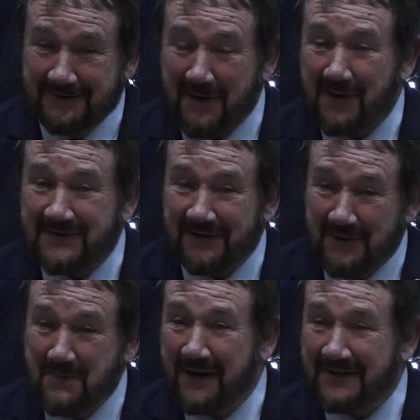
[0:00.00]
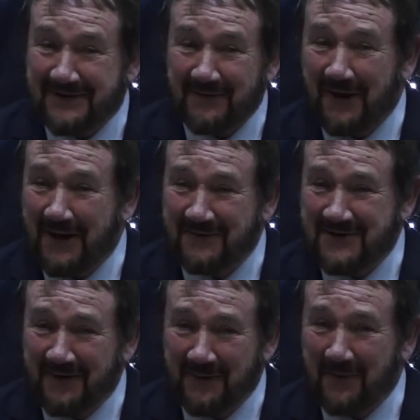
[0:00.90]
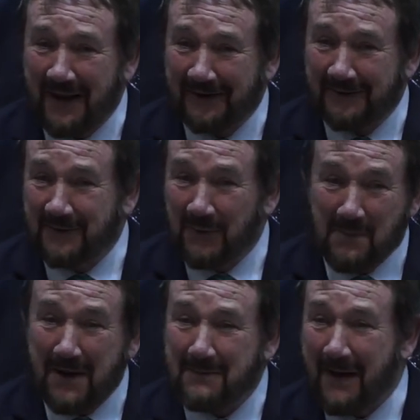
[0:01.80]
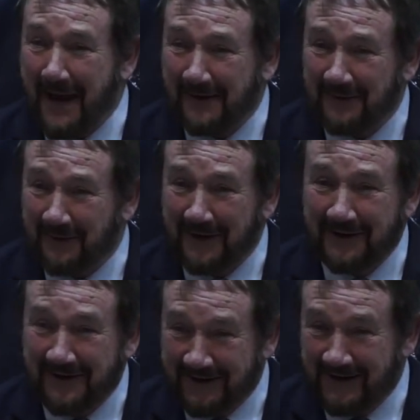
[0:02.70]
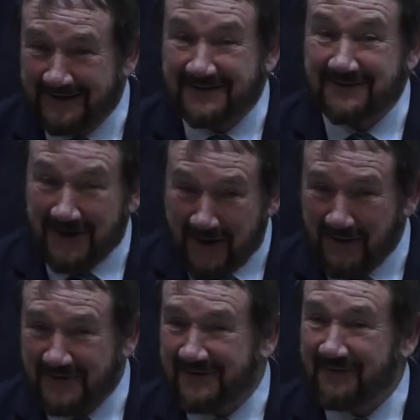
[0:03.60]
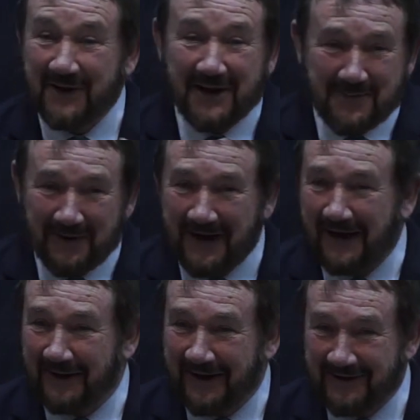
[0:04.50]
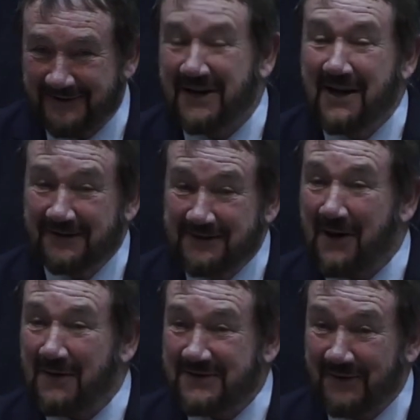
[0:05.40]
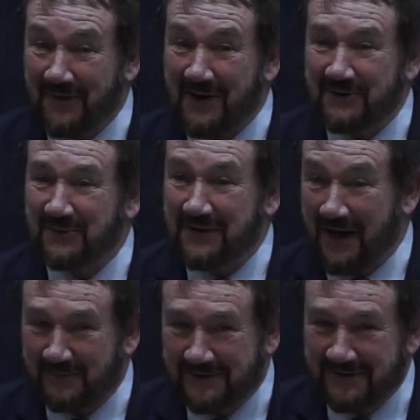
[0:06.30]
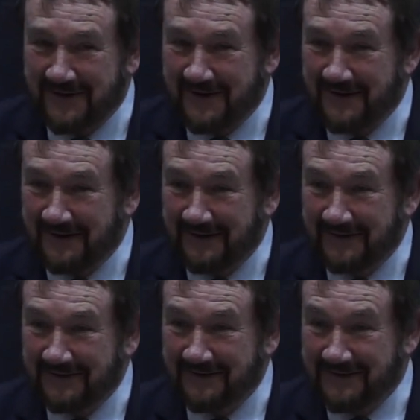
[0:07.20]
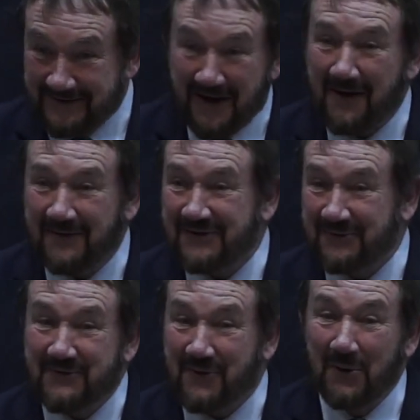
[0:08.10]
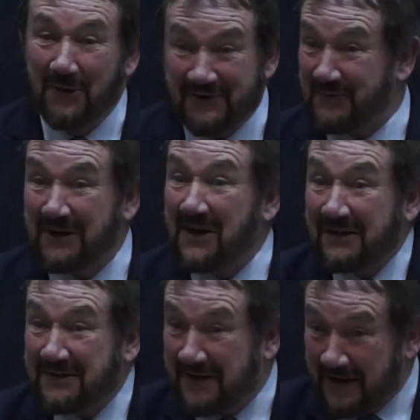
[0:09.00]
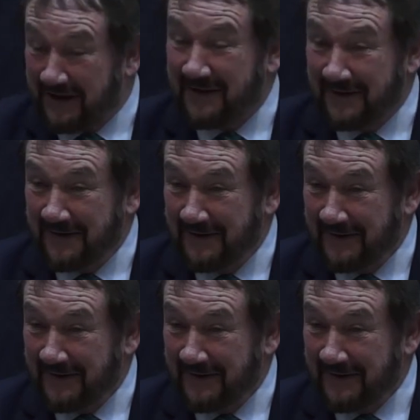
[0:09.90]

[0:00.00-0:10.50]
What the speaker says: dogs are the biggest survivors on the planet. Don't mind man or anything else. Dogs, forget about alligators. Dogs have learned to adapt. Dogs control us. We'd like to think.